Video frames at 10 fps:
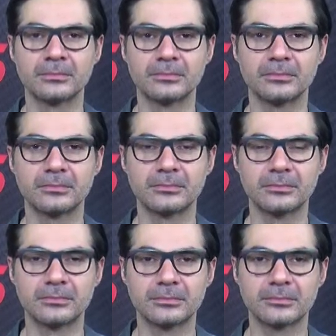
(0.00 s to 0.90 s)

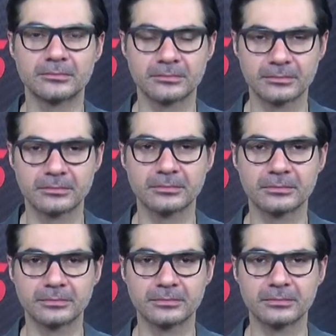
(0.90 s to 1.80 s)

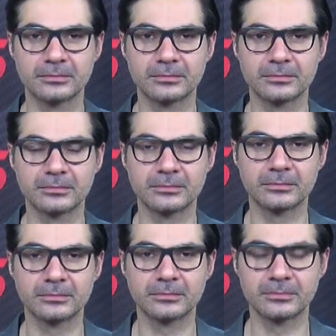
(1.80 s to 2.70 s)

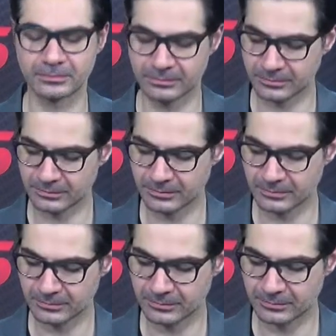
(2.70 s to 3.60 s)

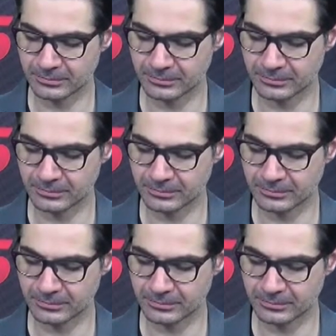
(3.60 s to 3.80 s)
This person isn't speaking.